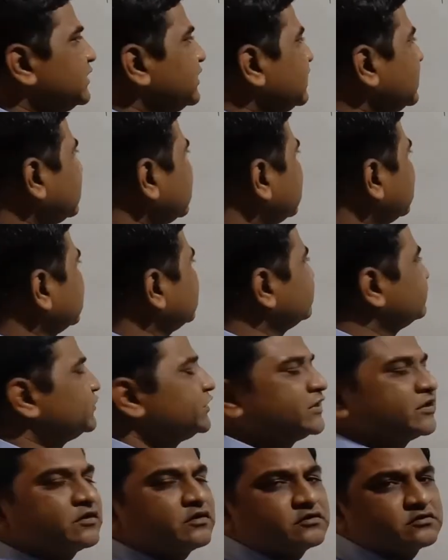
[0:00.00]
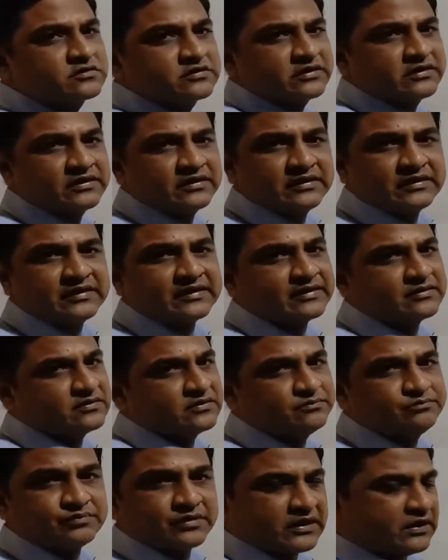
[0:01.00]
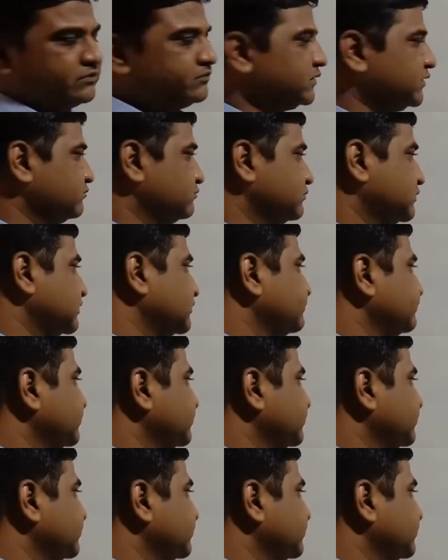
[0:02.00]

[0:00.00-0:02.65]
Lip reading: and we cannot say it as a prime number.